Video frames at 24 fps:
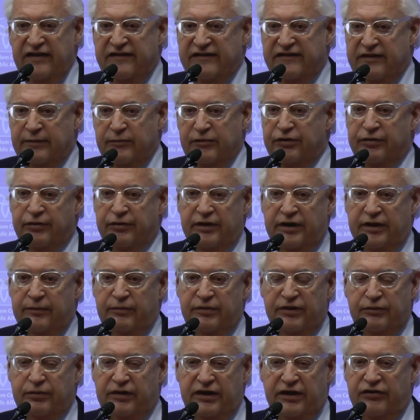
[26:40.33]
the
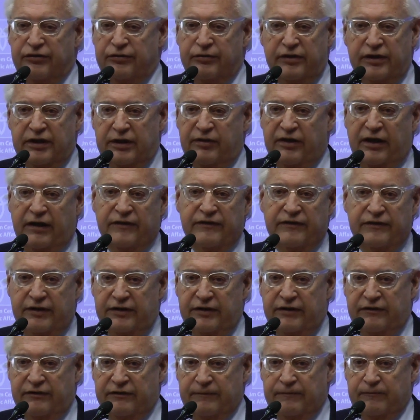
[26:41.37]
asymmetry between Israel and the
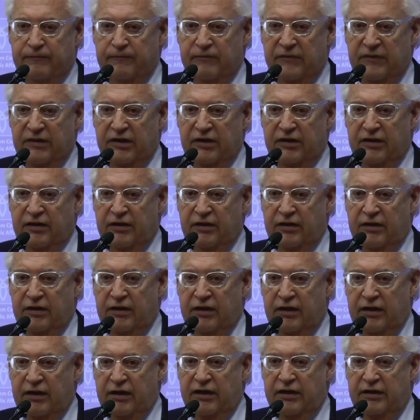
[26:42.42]
Palestinians.
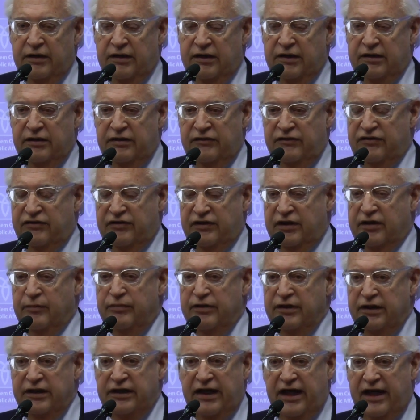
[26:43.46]
This
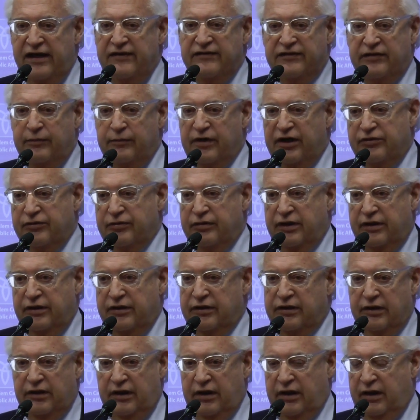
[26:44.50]
is a completely
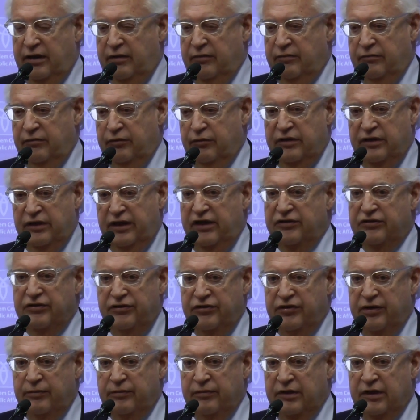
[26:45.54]
asymmetric
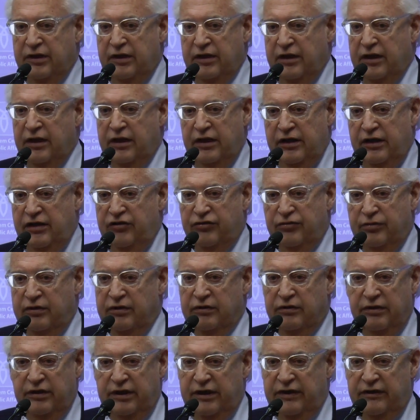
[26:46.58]
relationship.
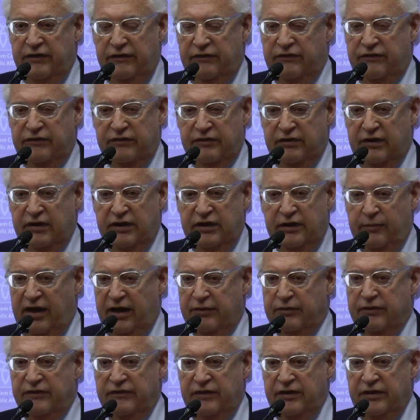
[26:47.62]
Israel is
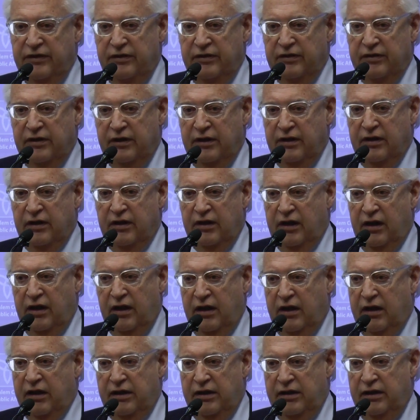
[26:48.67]
a democracy.
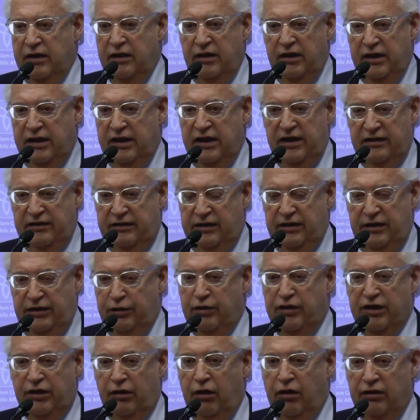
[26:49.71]

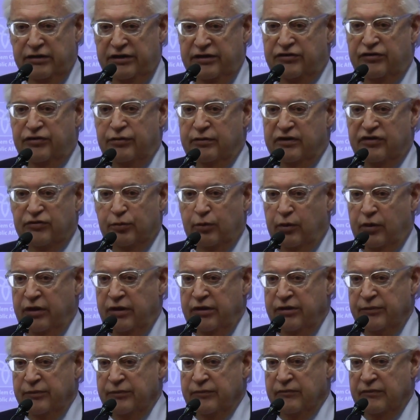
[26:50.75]
You can hold it to
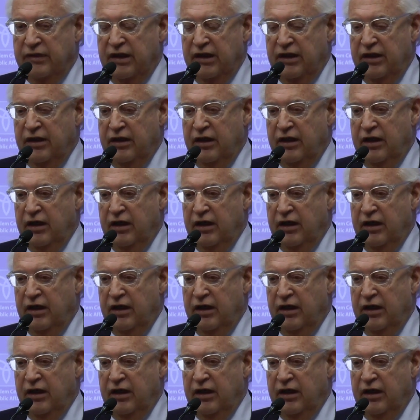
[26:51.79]
its word.